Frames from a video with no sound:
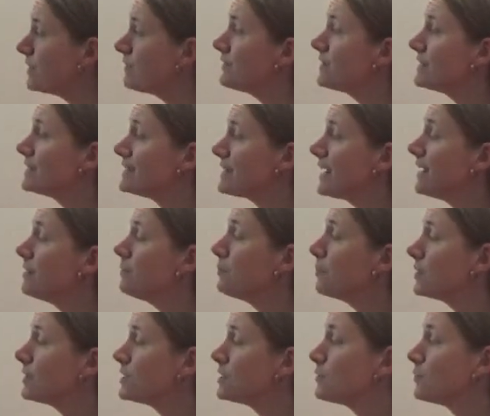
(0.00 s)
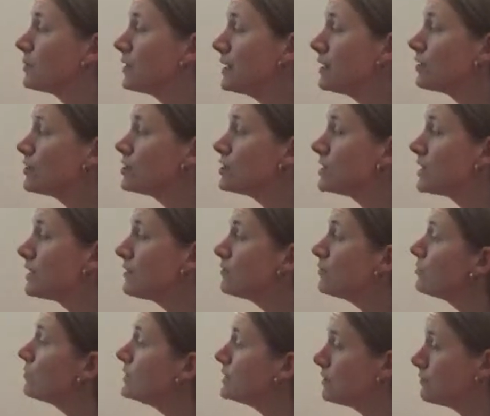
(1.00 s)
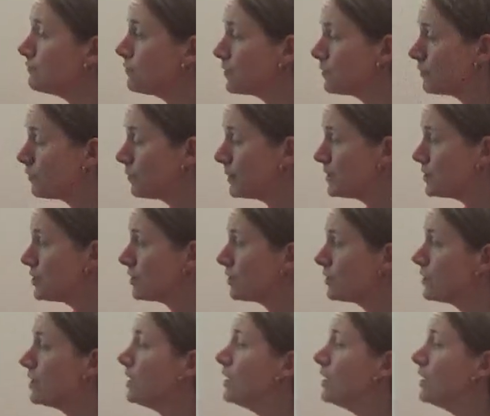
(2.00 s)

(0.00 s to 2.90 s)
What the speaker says: of the same principal energy level differ from each other?